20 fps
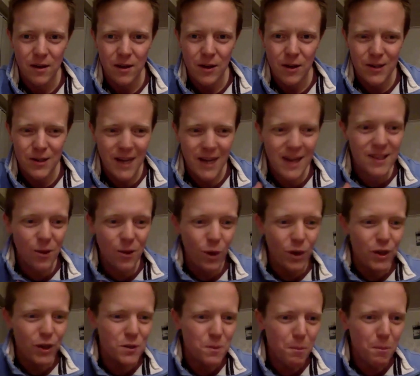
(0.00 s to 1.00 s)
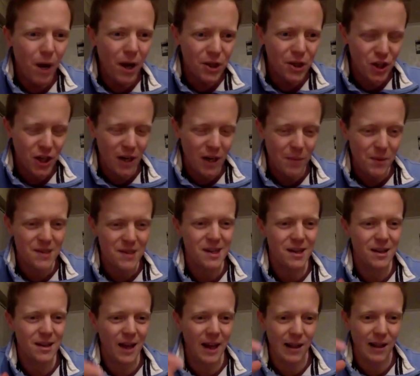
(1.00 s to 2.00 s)
So he's the one who's marching up this
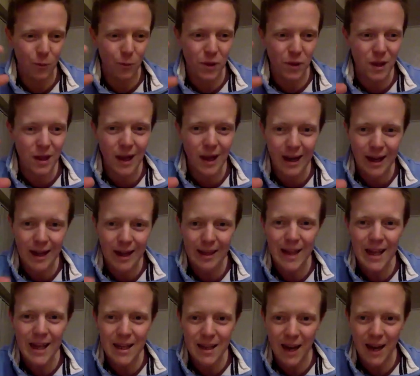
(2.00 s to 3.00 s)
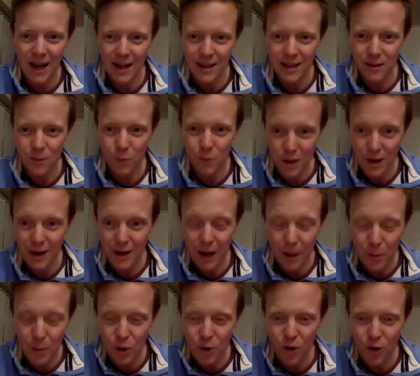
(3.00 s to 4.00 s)
hill with a clean hand, with a
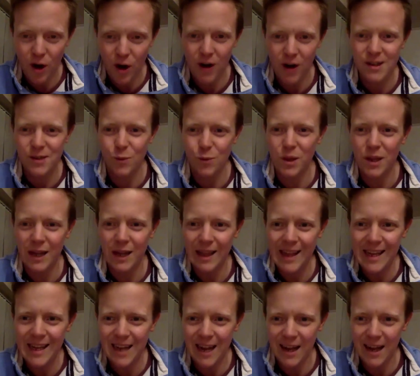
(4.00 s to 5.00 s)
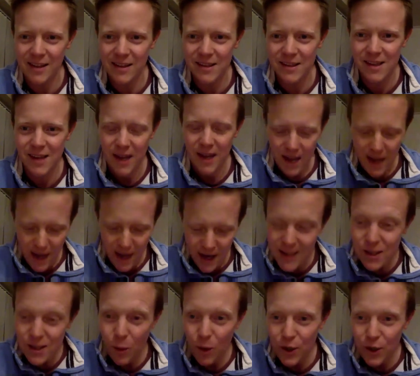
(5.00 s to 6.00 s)
pure heart, with clean hands.
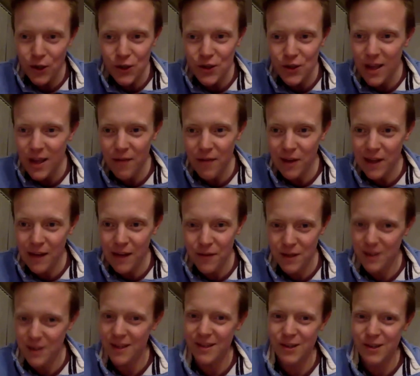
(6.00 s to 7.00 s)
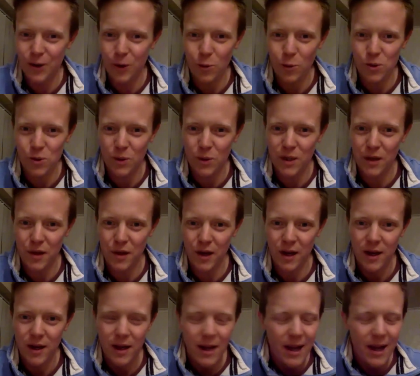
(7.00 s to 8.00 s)
He's the one who's never lifted his soul to another.
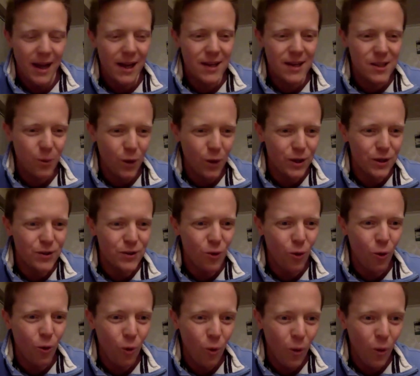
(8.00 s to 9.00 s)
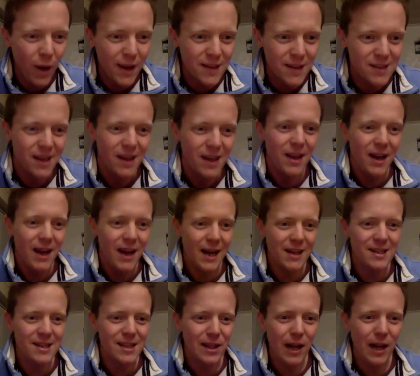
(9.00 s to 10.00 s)
He's the one who's always had
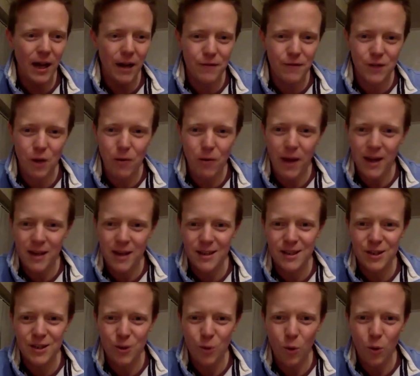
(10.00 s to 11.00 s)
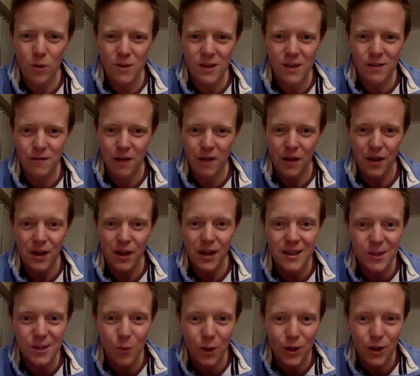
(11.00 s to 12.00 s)
his life directed towards his Father. He's
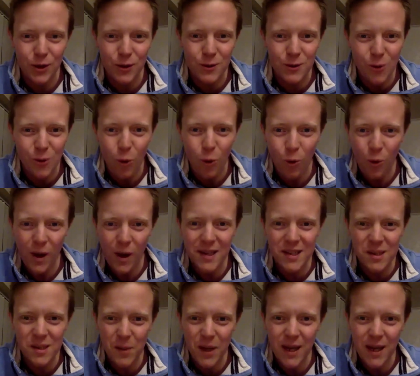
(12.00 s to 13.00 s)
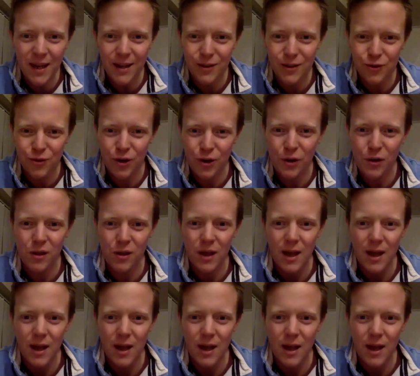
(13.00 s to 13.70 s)
the one who's always speaking truth